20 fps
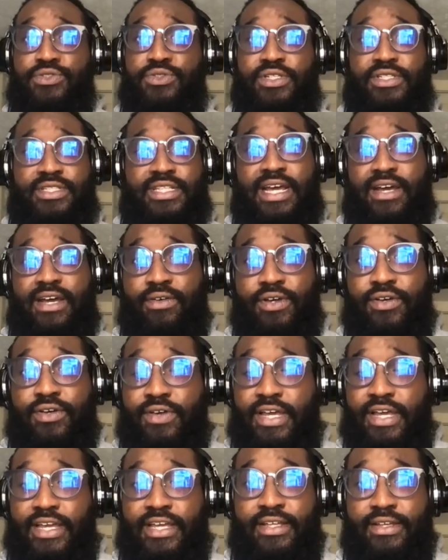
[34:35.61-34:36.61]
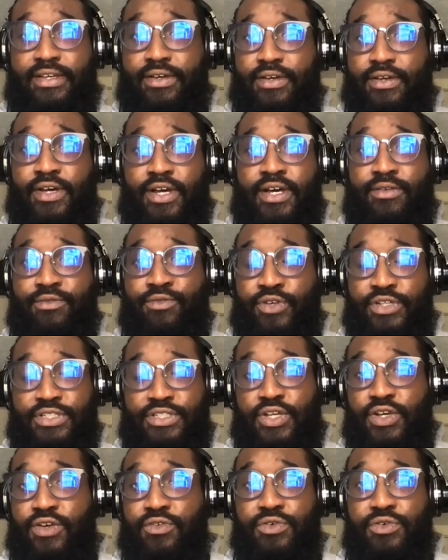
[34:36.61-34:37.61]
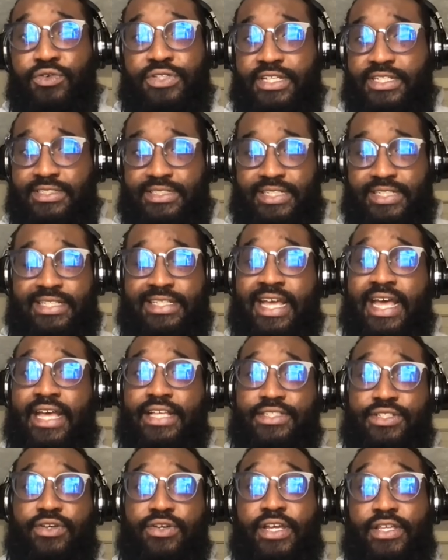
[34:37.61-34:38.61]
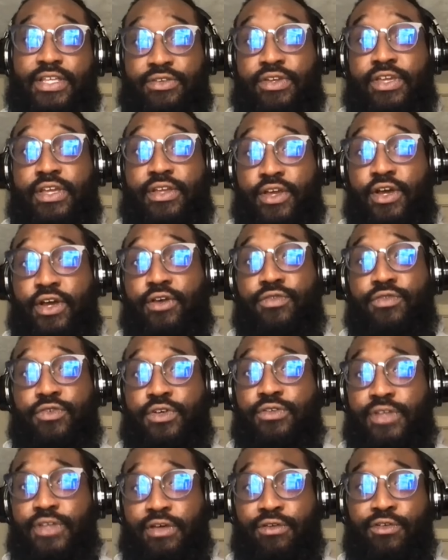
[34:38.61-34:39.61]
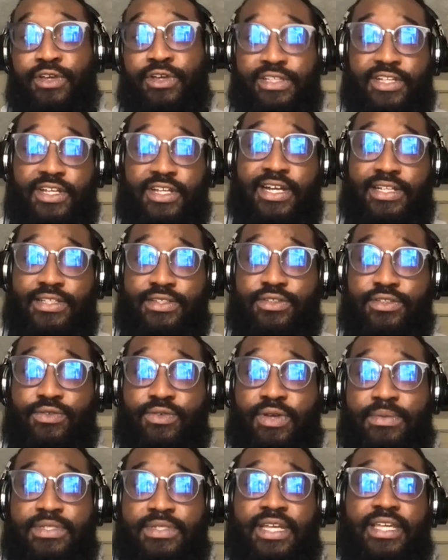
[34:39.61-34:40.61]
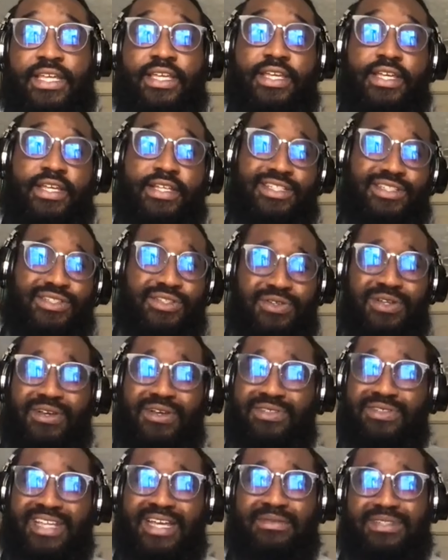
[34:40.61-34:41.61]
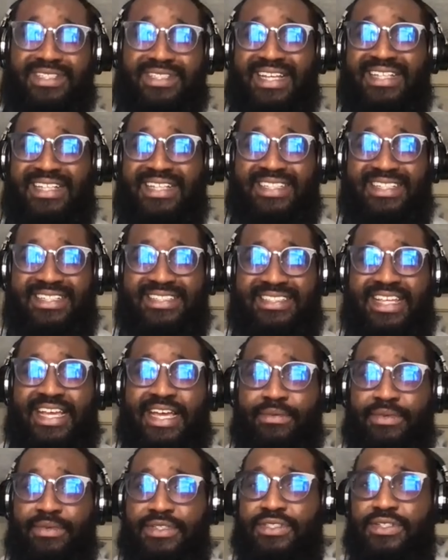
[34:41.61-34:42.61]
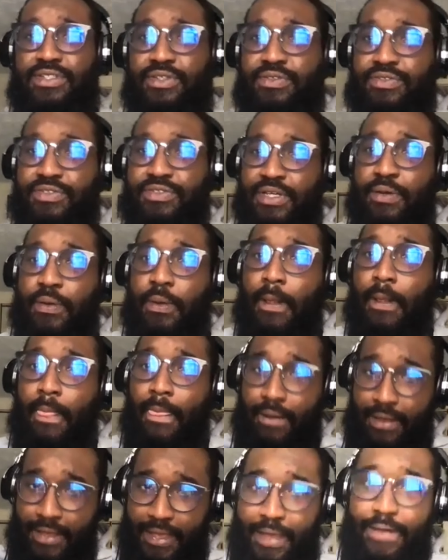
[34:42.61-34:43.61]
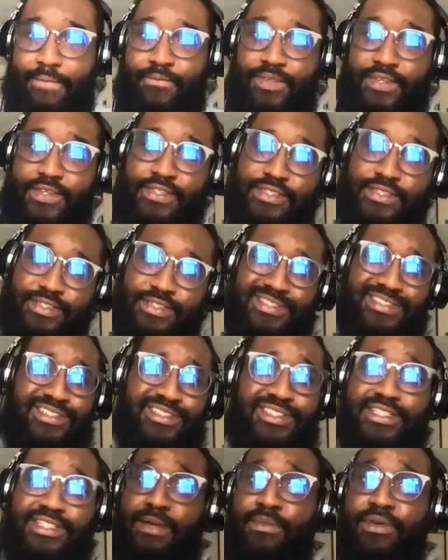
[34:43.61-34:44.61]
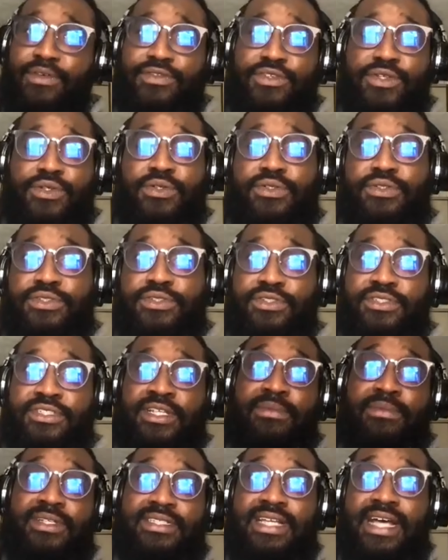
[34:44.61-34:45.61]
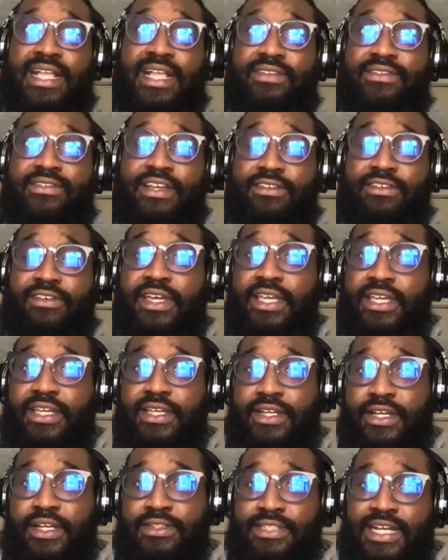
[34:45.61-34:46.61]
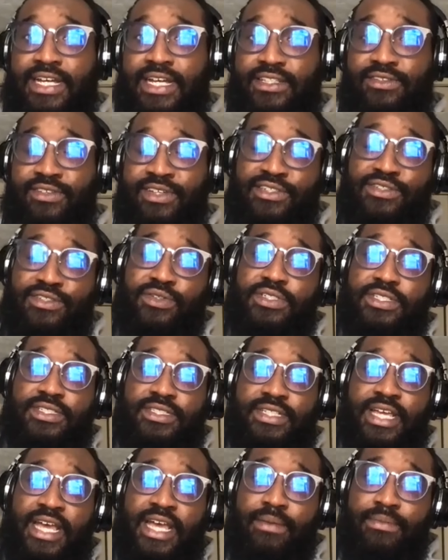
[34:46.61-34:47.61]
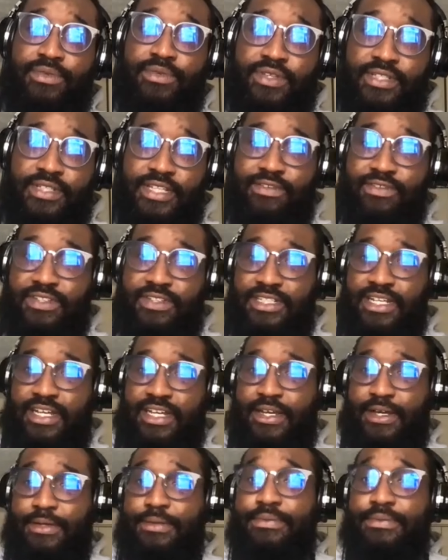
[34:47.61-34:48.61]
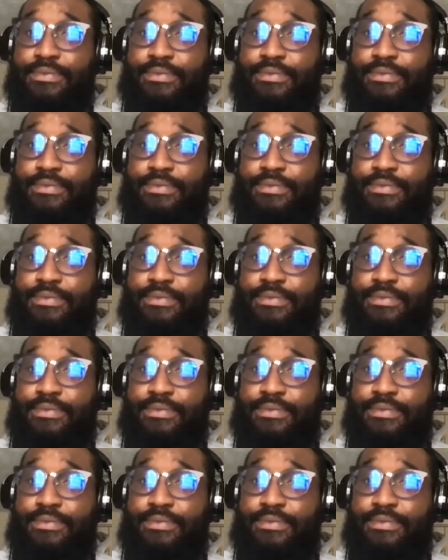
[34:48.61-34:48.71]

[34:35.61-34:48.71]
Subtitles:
You can download like VoiceOver or things like that. So like you can go through and it will read the content on the website to do those types of testing and tabbings too. So yeah, so there's a number of tools. So some inside of the link inside the resources tab you can definitely check out.